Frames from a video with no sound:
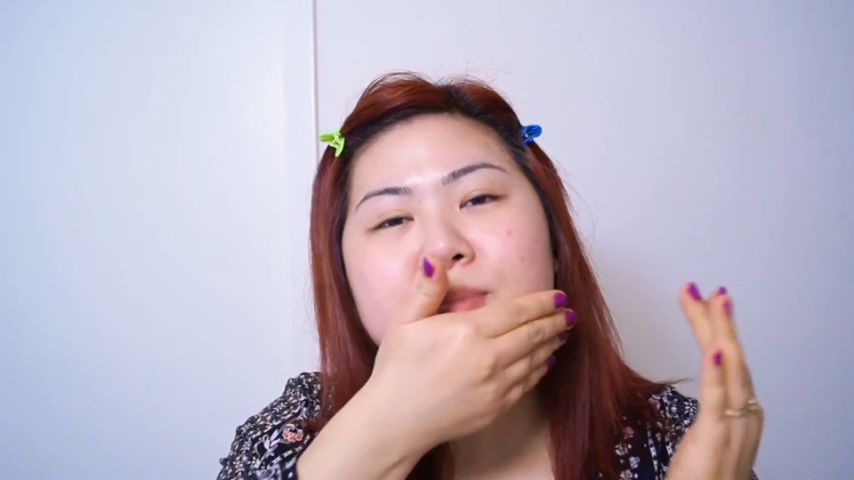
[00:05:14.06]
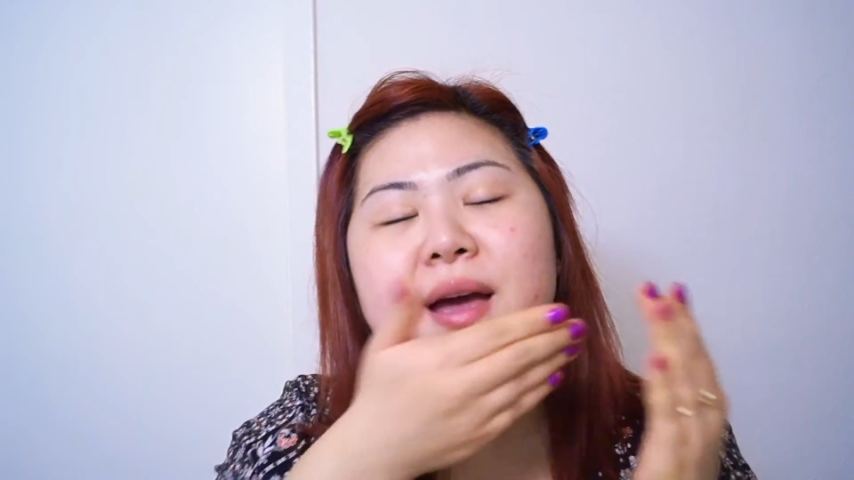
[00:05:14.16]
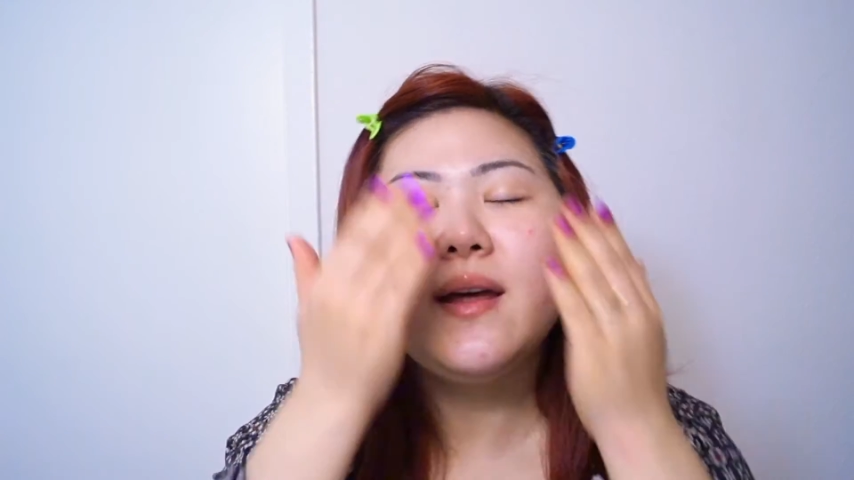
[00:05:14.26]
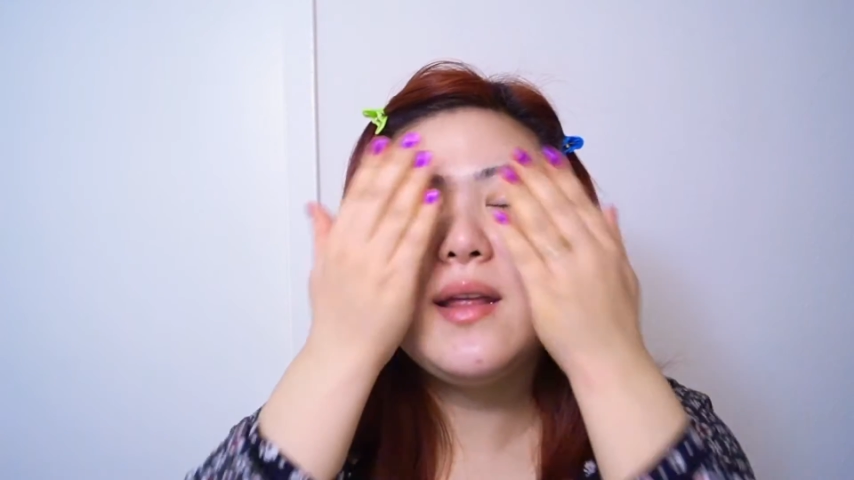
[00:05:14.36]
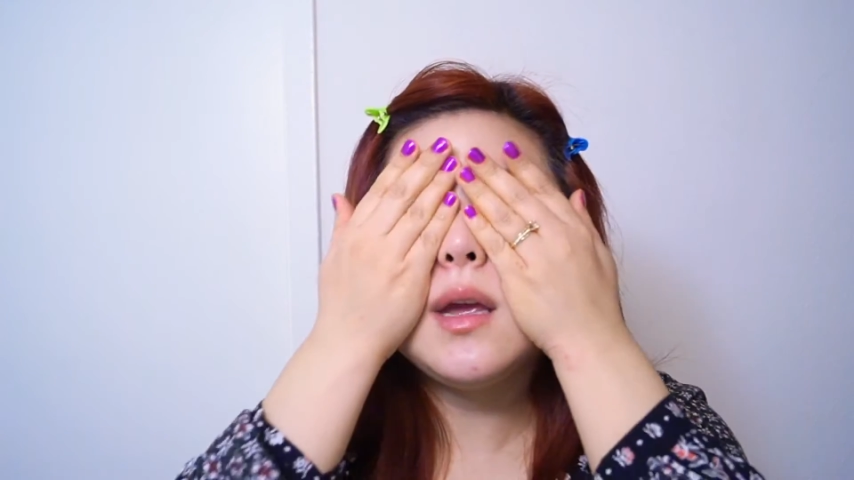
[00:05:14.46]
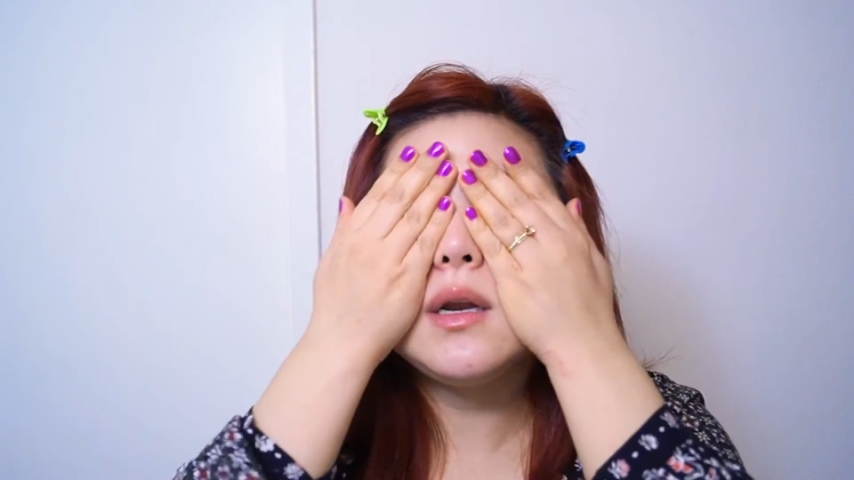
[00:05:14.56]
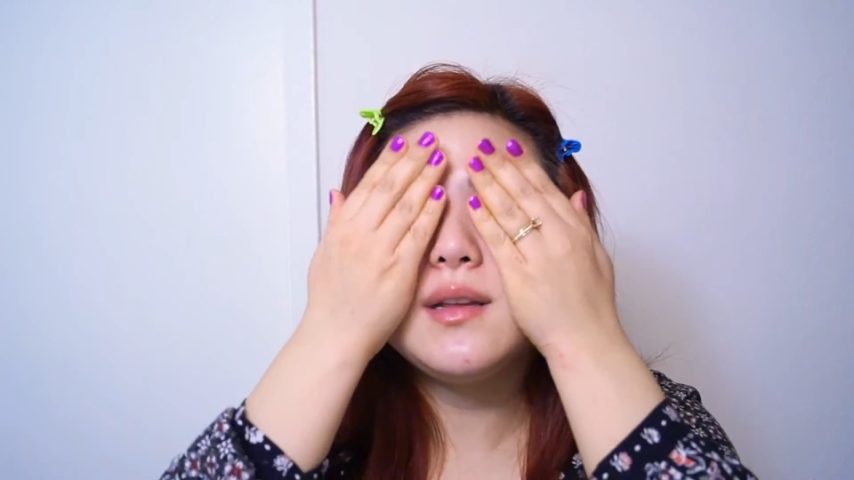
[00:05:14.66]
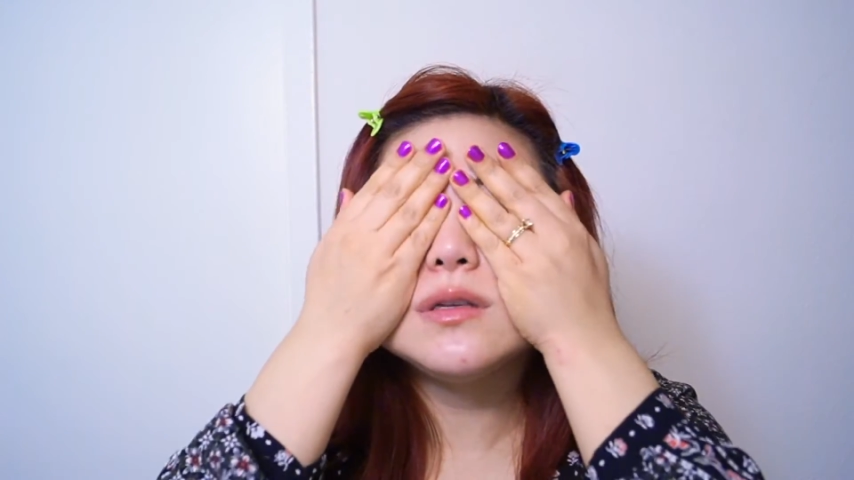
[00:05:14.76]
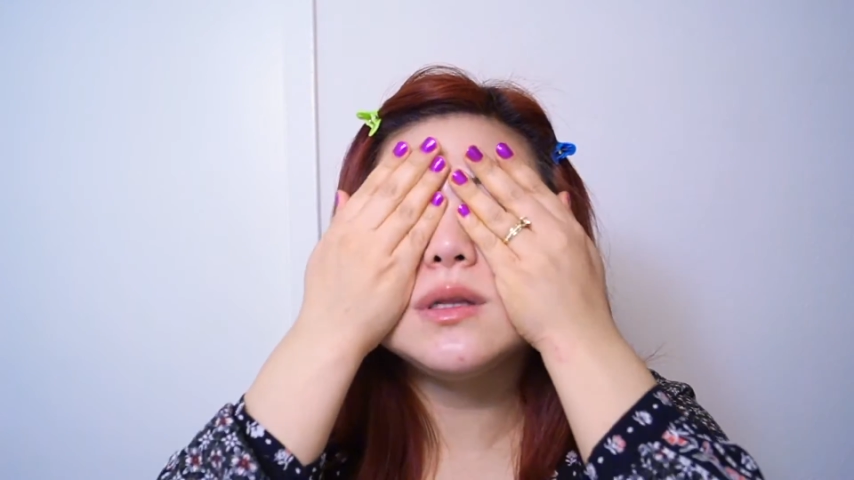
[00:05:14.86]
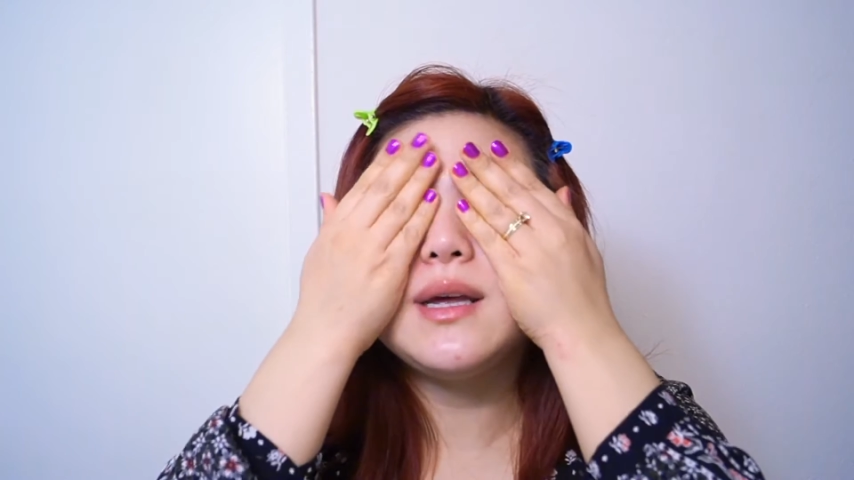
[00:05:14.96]
patting it
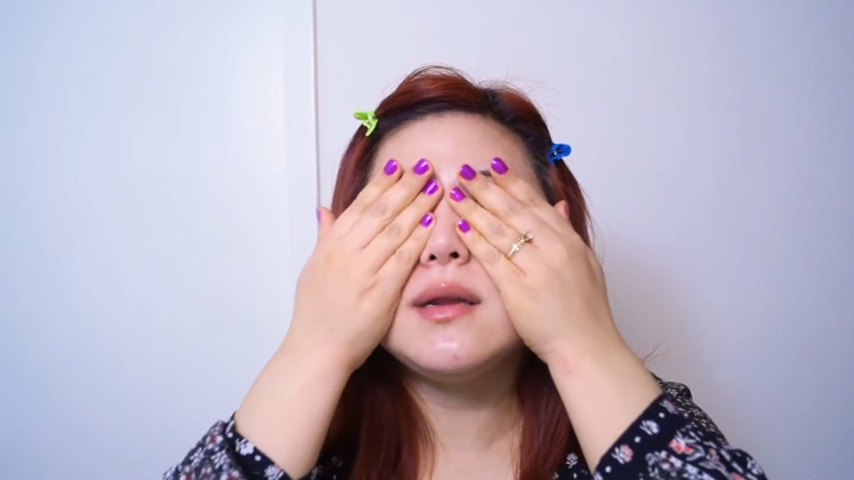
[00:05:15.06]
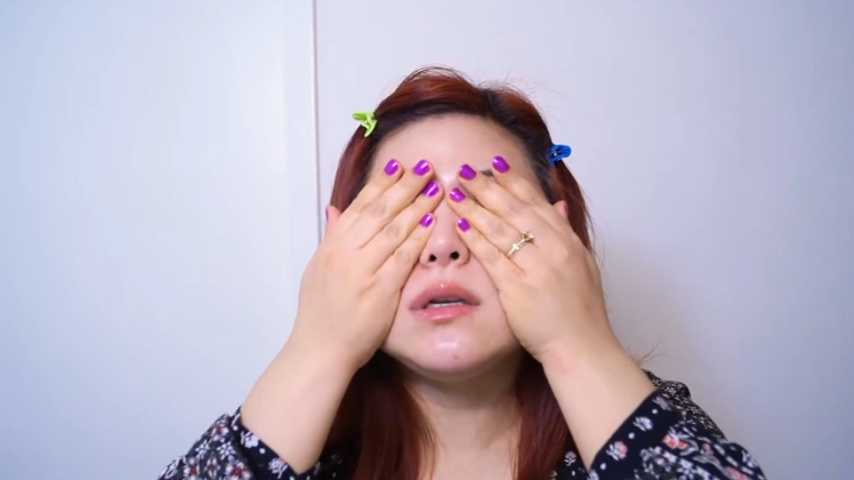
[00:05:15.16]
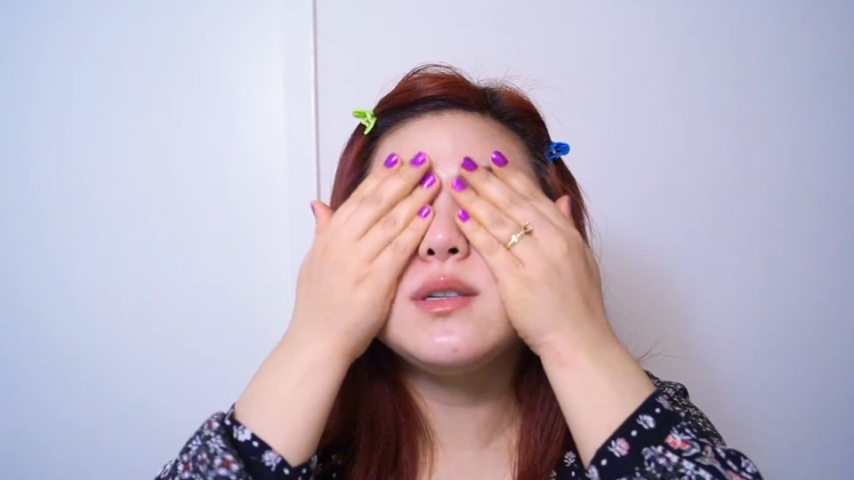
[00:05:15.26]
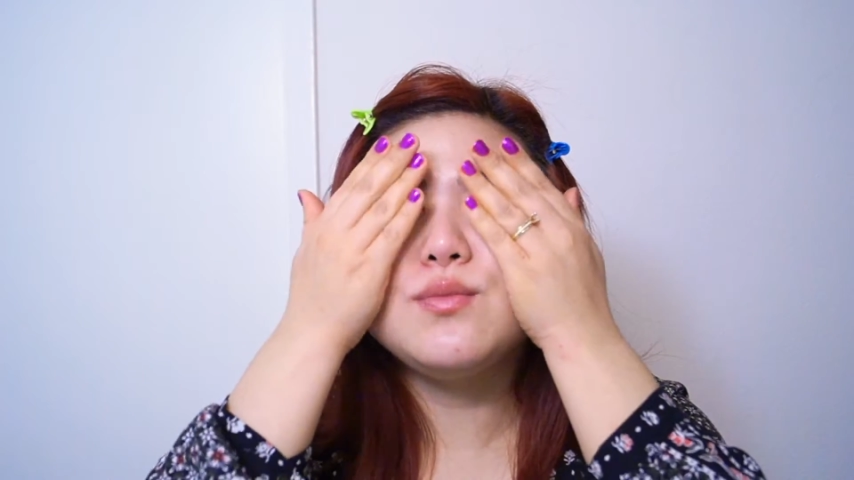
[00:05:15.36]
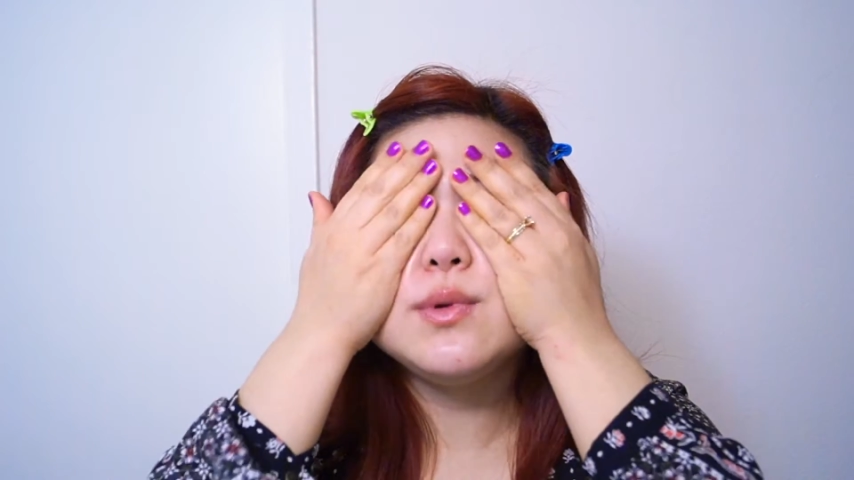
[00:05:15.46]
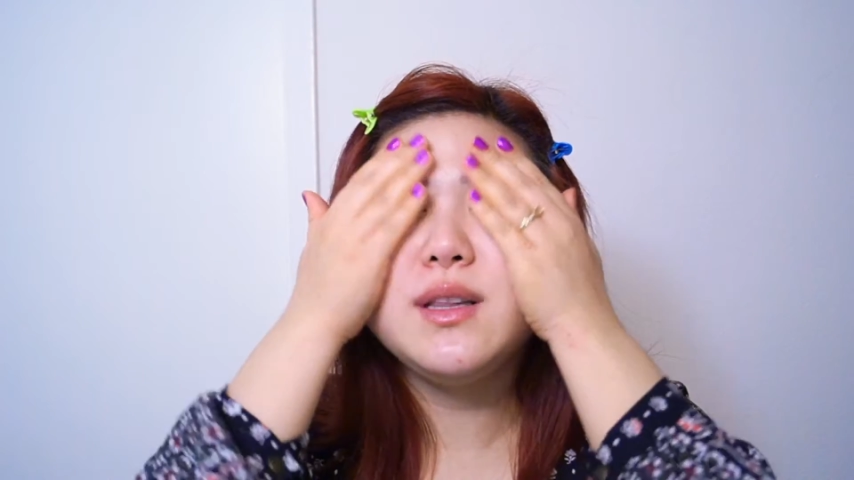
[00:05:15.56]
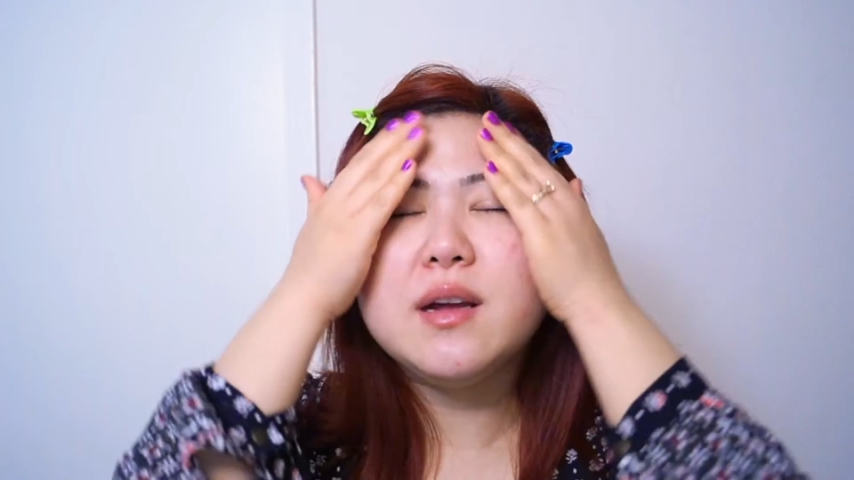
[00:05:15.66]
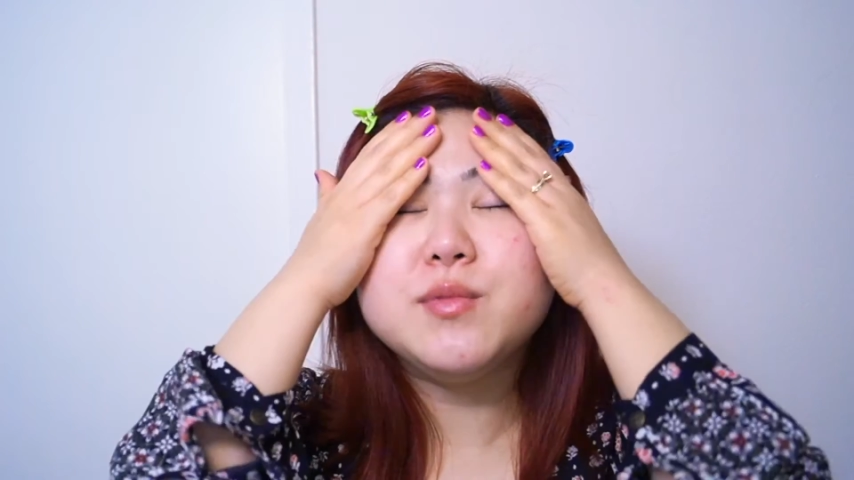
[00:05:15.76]
in so that it just really